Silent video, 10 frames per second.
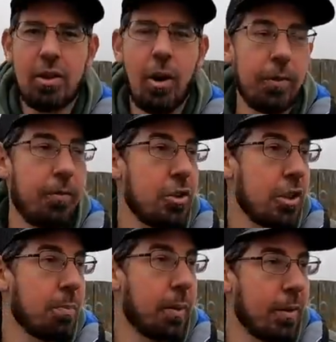style of
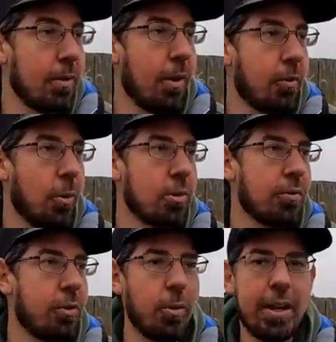fishing, but of
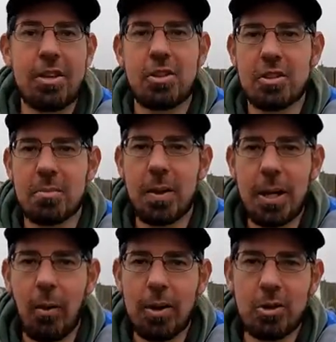course, if we were catching some
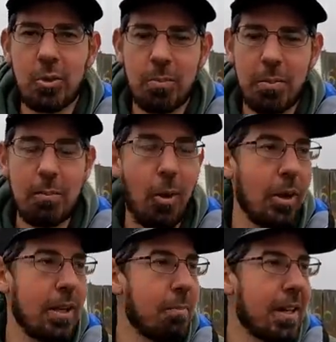bigger ones, you wouldn't be
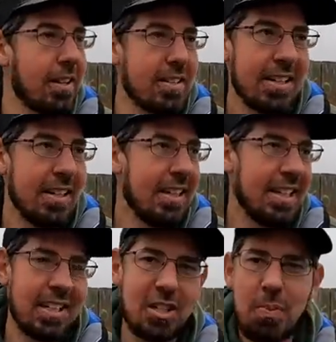minding because
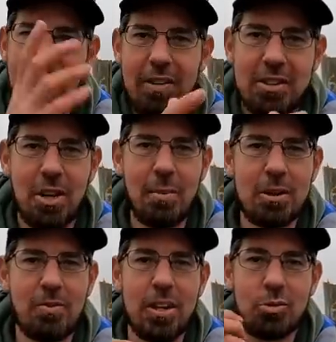you'd just be having so
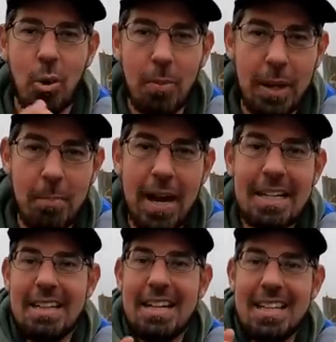much fun dropping a
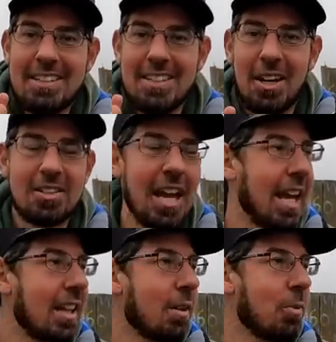bait and then, you know,
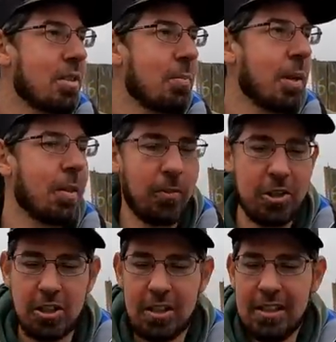tangling with some bigger
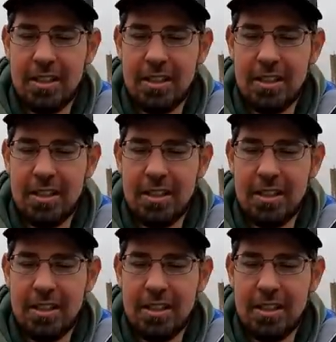fish.